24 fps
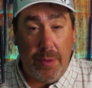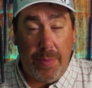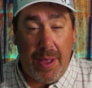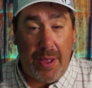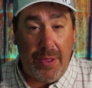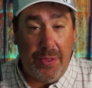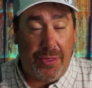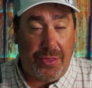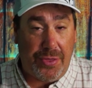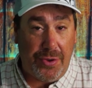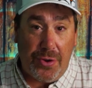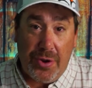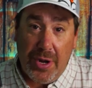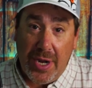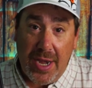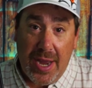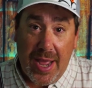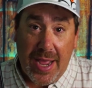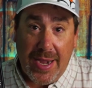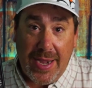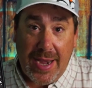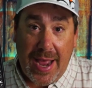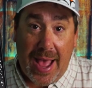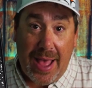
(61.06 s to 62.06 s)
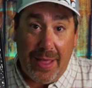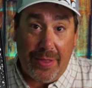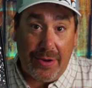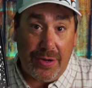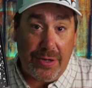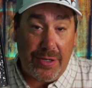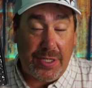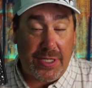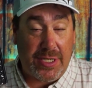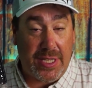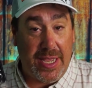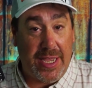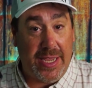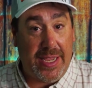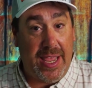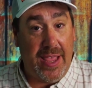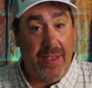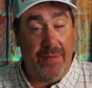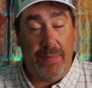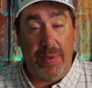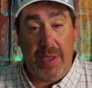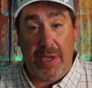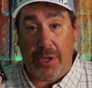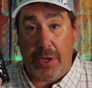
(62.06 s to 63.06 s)
about $39. They
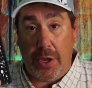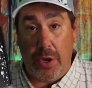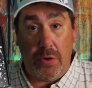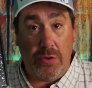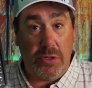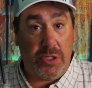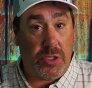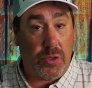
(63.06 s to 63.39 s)
gave me a code,